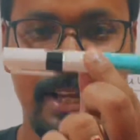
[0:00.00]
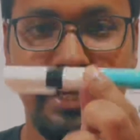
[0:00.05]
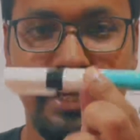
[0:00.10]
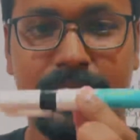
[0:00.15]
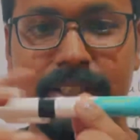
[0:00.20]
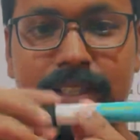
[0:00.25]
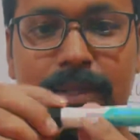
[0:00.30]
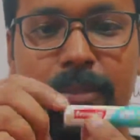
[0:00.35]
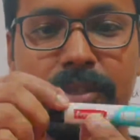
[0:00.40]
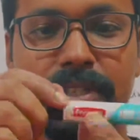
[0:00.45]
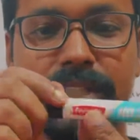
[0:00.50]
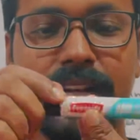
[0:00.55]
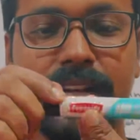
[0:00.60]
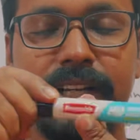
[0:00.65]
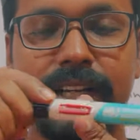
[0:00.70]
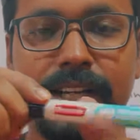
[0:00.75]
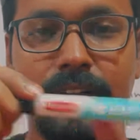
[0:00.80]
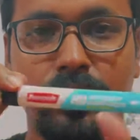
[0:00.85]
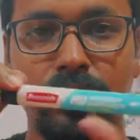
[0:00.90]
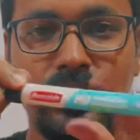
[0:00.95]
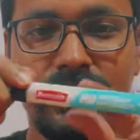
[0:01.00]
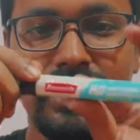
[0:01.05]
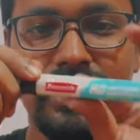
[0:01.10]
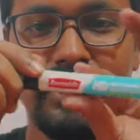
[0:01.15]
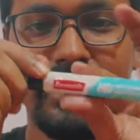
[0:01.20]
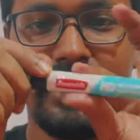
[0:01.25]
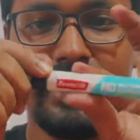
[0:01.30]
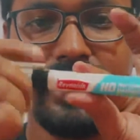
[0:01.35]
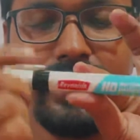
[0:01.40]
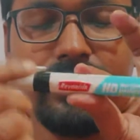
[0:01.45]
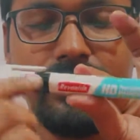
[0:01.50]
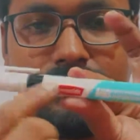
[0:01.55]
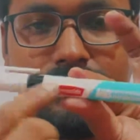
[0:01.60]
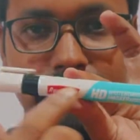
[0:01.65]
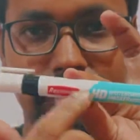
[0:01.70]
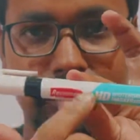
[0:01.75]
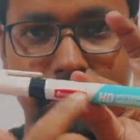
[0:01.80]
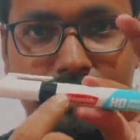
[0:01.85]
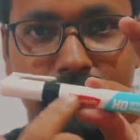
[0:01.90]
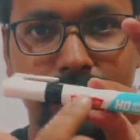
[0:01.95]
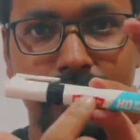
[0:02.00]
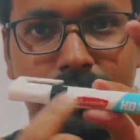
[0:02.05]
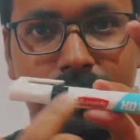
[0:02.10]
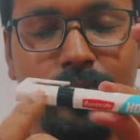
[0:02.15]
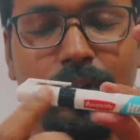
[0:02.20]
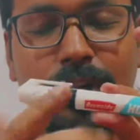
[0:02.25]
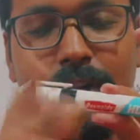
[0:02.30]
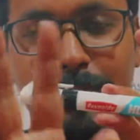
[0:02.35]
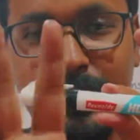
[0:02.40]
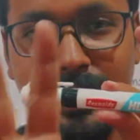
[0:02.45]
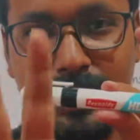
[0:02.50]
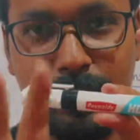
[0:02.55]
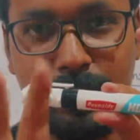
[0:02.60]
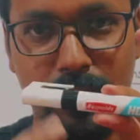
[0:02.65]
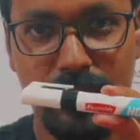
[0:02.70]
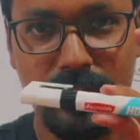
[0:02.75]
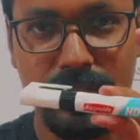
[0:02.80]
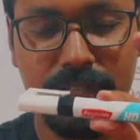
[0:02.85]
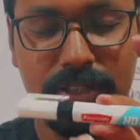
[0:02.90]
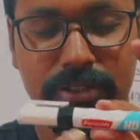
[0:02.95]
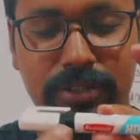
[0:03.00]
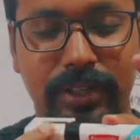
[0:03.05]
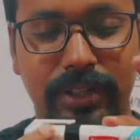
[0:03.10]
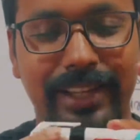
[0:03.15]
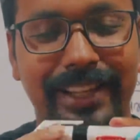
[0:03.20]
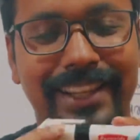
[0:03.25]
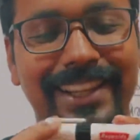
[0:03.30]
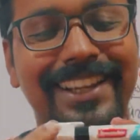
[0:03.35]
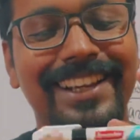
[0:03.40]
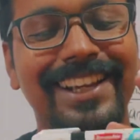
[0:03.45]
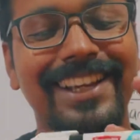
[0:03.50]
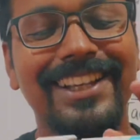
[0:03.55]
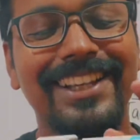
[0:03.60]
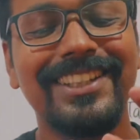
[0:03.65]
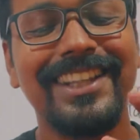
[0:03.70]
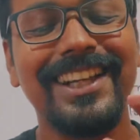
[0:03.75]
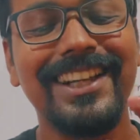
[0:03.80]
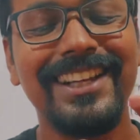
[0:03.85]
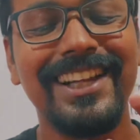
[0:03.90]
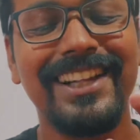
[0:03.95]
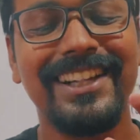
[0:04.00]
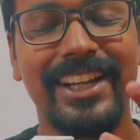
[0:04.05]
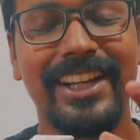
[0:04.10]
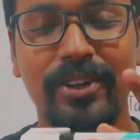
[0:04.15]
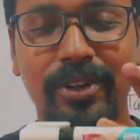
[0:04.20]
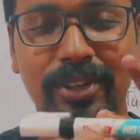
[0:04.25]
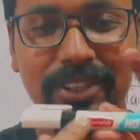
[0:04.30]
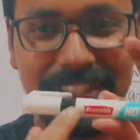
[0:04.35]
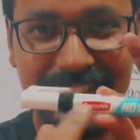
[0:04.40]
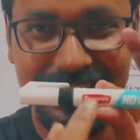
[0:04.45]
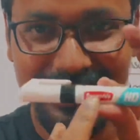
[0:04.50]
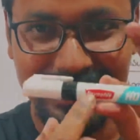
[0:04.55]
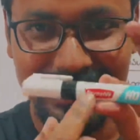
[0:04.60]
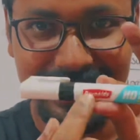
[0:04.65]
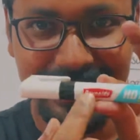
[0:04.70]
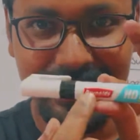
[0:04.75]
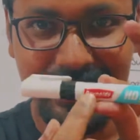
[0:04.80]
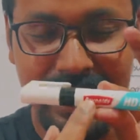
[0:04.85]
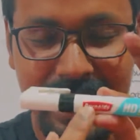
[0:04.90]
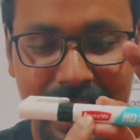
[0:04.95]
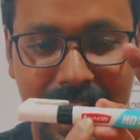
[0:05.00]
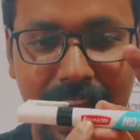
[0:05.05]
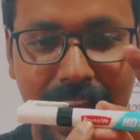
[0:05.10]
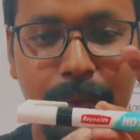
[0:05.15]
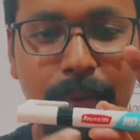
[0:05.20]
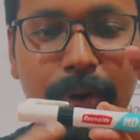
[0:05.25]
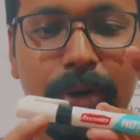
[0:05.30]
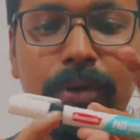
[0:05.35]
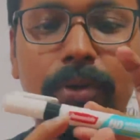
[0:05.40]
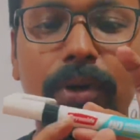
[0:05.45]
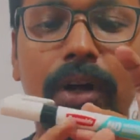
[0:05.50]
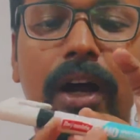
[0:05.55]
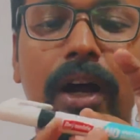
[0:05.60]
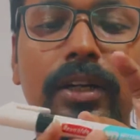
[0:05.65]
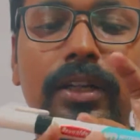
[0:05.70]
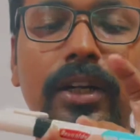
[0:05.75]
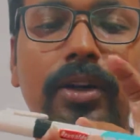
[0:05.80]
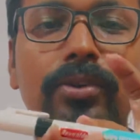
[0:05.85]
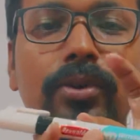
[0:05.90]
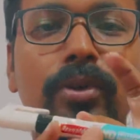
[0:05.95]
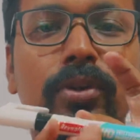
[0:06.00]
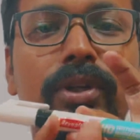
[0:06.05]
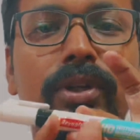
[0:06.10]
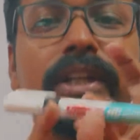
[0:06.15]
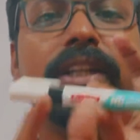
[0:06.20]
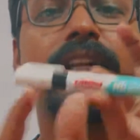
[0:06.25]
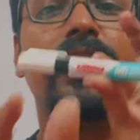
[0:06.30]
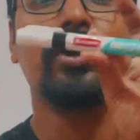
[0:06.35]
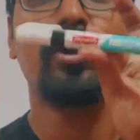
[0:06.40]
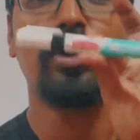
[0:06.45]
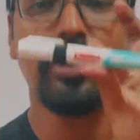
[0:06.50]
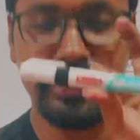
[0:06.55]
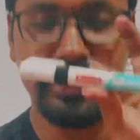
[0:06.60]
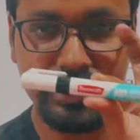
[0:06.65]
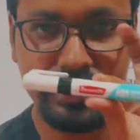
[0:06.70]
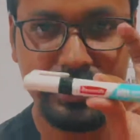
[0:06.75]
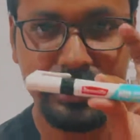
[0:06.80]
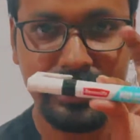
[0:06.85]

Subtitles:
suppose here Reynolds is written, not being sponsored, sorry. Here Reynolds is written. I want to cut out only Reynolds.